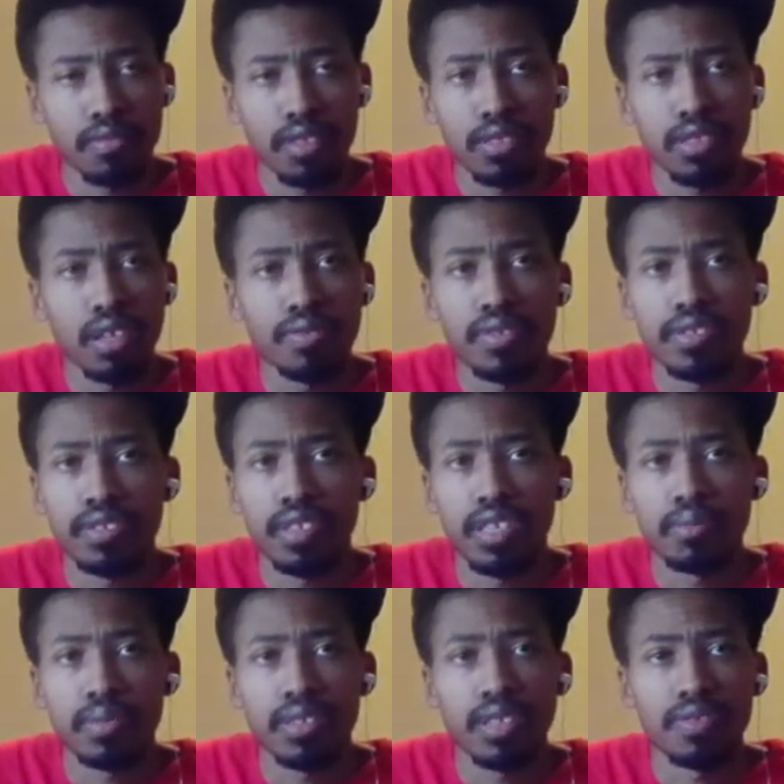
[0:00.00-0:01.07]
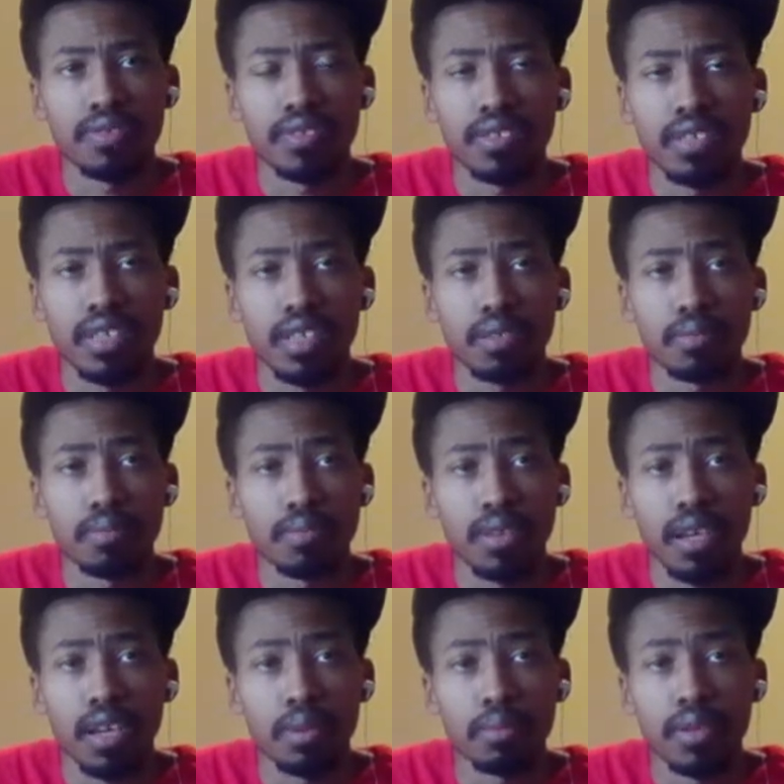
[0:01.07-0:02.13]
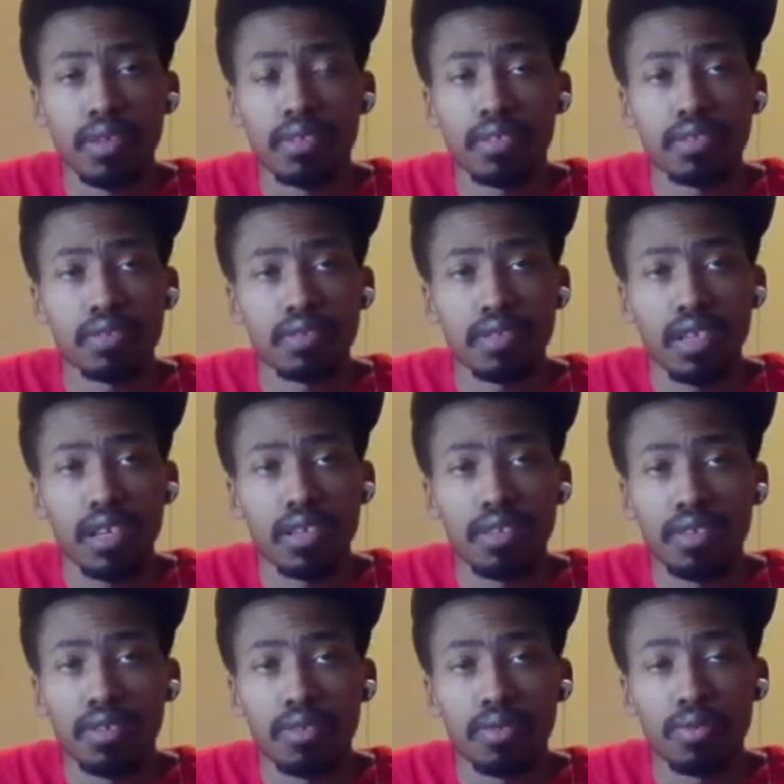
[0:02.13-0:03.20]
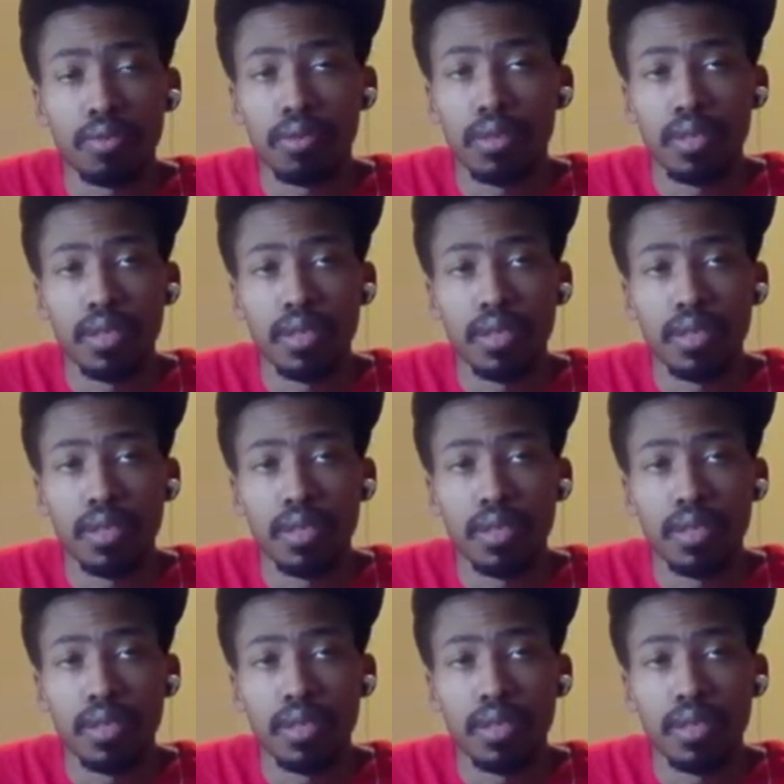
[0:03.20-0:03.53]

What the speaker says: self-esteem. My self-esteem, I admit, it's kind of low.